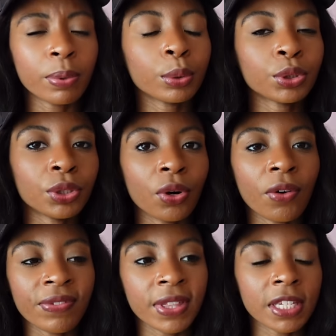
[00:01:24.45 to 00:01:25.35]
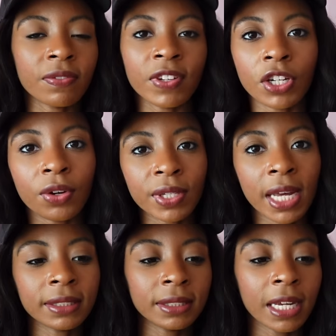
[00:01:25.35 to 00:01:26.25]
portion of this video
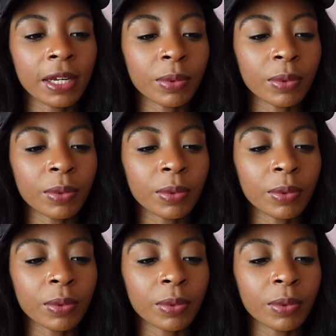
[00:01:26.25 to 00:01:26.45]
yesterday,